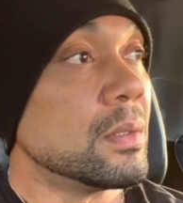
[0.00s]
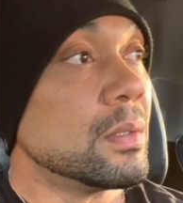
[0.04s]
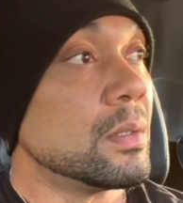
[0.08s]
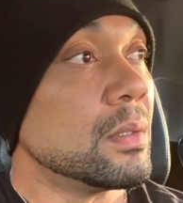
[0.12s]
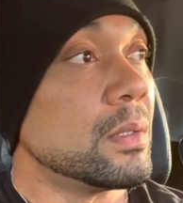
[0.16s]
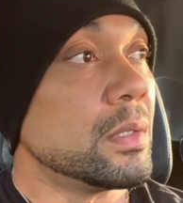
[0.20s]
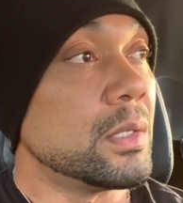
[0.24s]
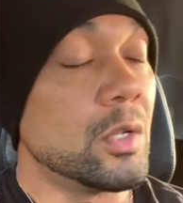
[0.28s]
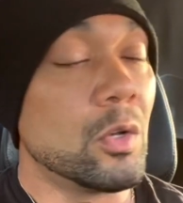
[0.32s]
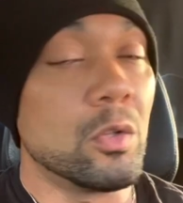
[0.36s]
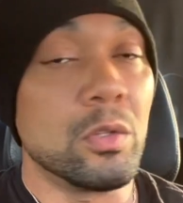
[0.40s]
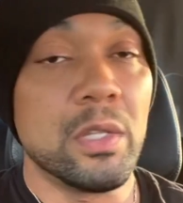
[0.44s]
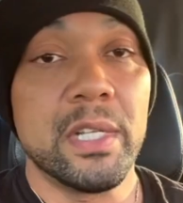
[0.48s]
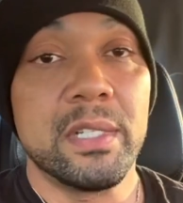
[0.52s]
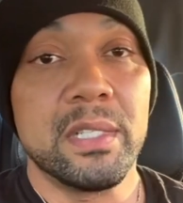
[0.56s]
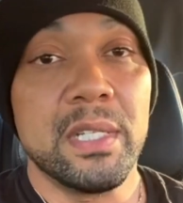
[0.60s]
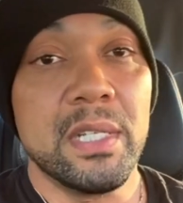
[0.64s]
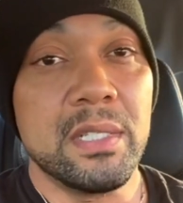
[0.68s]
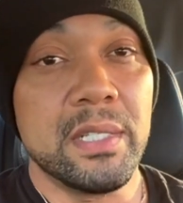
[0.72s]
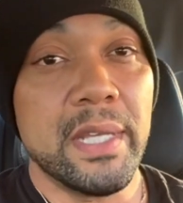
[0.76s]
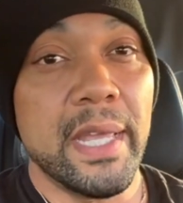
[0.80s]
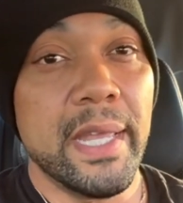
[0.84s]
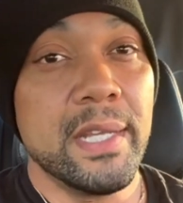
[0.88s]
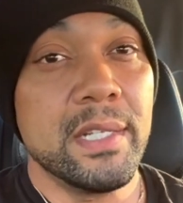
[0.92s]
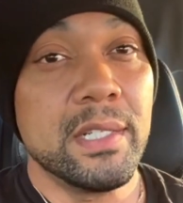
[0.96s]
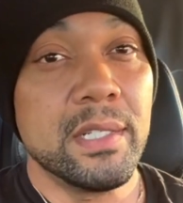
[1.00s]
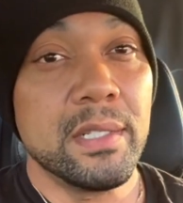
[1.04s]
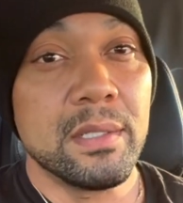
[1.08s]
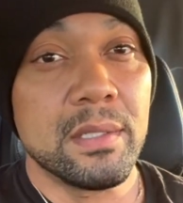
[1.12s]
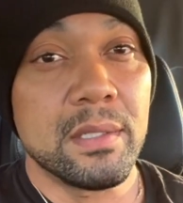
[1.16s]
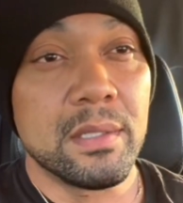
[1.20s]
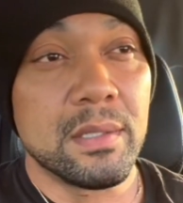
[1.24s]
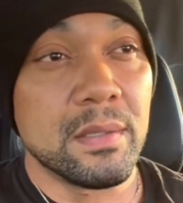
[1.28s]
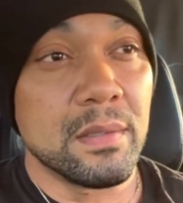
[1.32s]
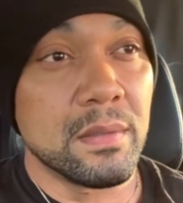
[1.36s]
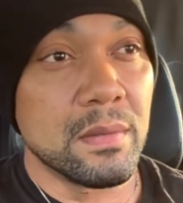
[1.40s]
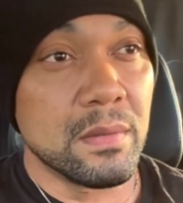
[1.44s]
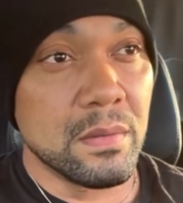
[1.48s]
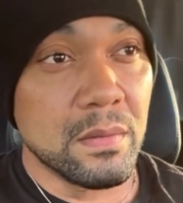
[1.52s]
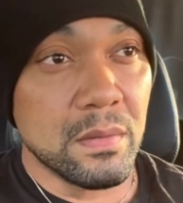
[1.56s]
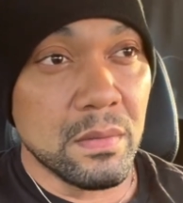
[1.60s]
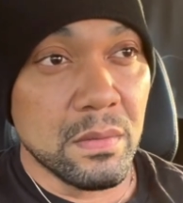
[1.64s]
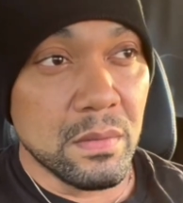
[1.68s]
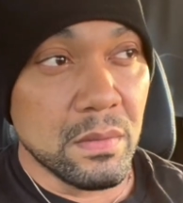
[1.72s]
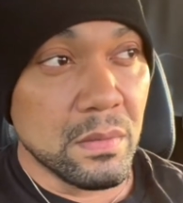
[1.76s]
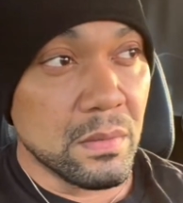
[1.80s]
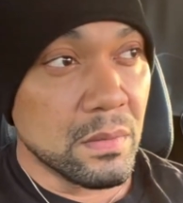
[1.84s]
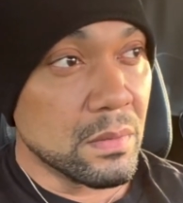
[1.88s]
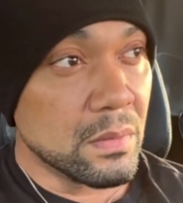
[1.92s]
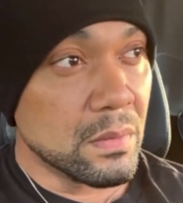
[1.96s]
don't let these agents
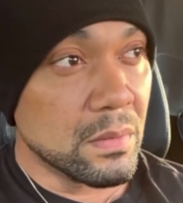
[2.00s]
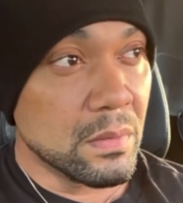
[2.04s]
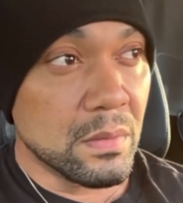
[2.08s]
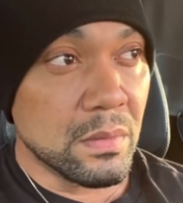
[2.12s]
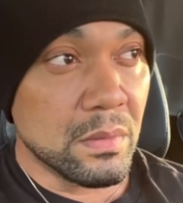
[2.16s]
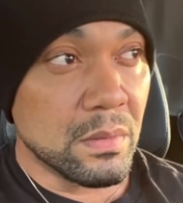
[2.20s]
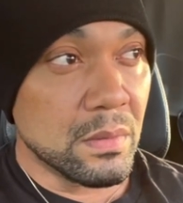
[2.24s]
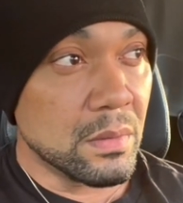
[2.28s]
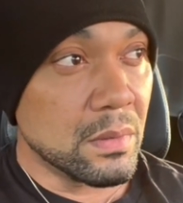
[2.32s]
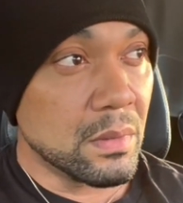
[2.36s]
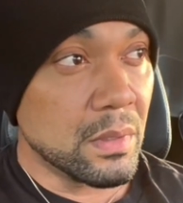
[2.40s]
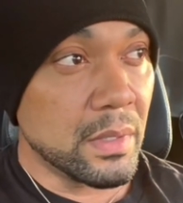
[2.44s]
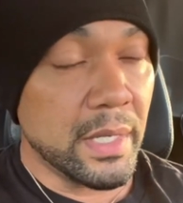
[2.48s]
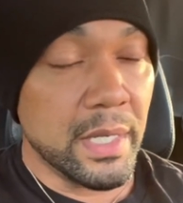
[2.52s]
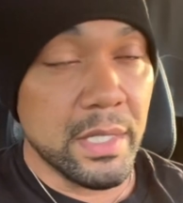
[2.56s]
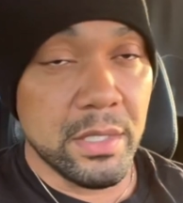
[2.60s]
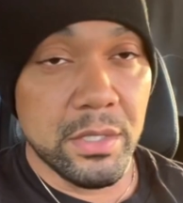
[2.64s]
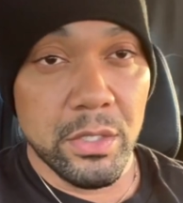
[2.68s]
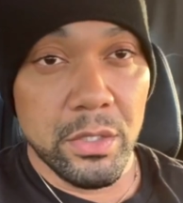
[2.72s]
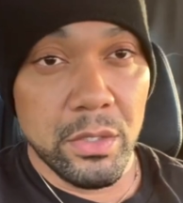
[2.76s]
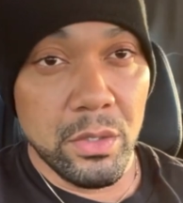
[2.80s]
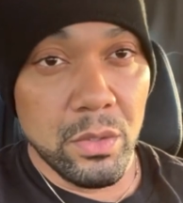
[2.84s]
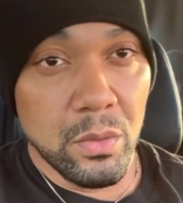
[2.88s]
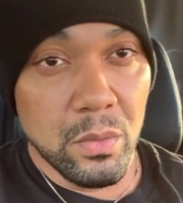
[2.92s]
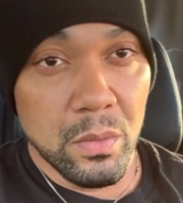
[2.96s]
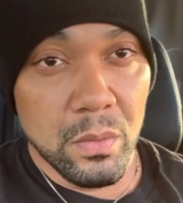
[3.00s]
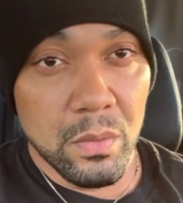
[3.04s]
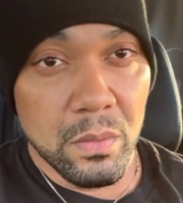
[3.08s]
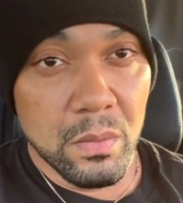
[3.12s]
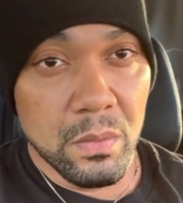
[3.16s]
get to you.